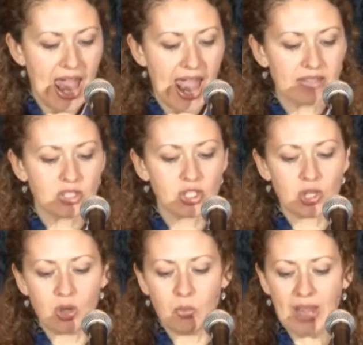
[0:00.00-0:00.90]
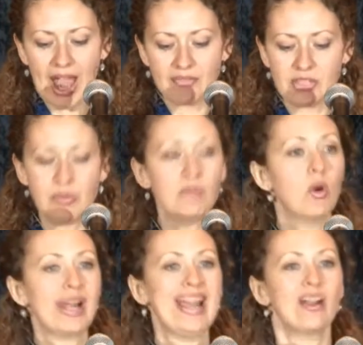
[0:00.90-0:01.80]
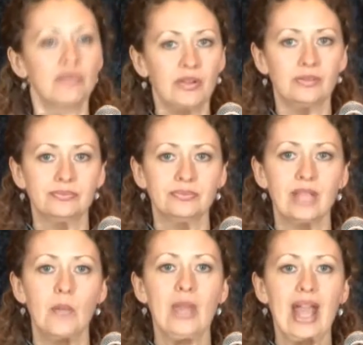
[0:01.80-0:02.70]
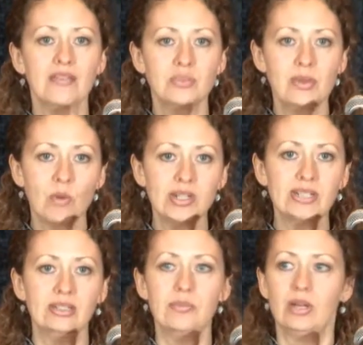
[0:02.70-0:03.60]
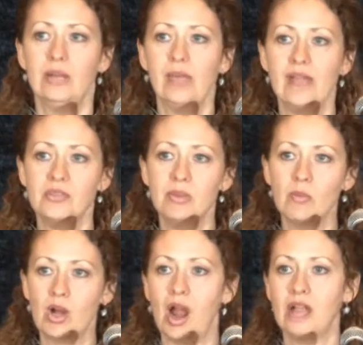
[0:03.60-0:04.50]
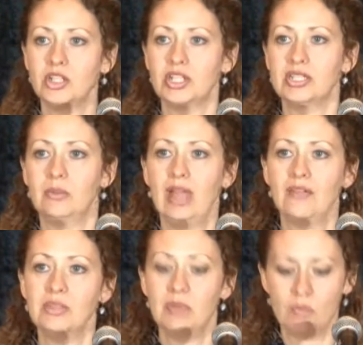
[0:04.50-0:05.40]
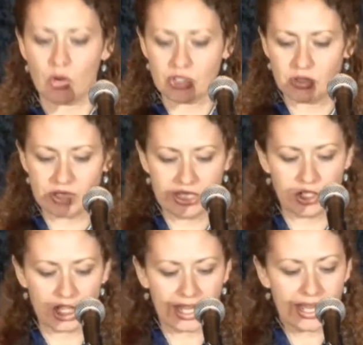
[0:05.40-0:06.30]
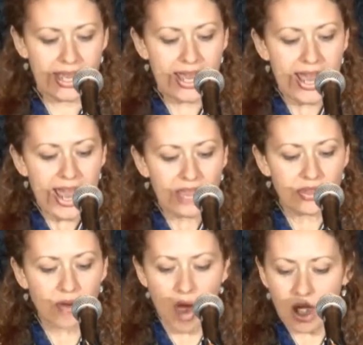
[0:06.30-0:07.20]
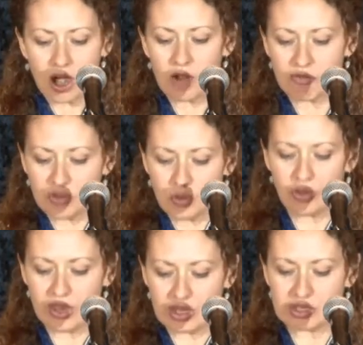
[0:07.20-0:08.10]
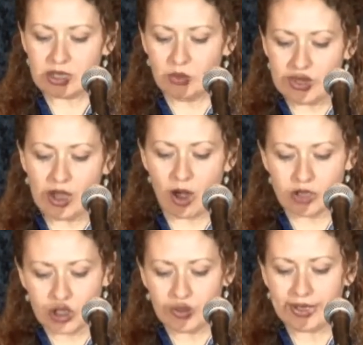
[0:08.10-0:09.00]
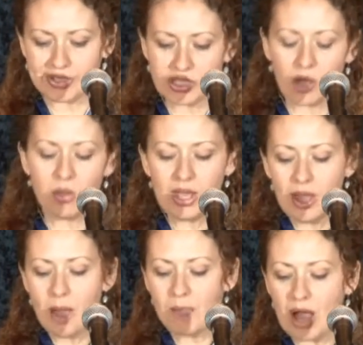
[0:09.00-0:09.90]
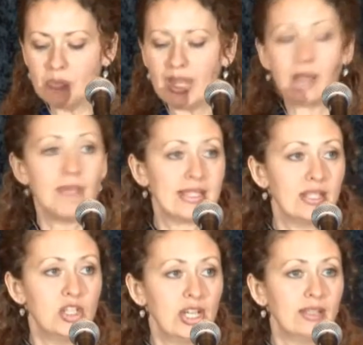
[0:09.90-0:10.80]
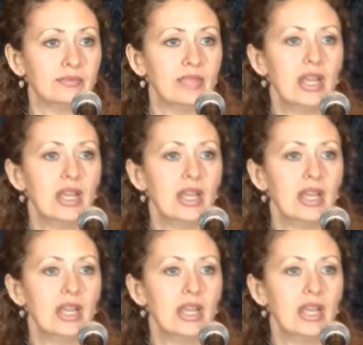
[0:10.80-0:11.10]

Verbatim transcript: And so we have to be more careful and we have to be more deliberate and we have to be more conscious and we have to be more strategic. And there are a few things that we are doing. So, public messaging.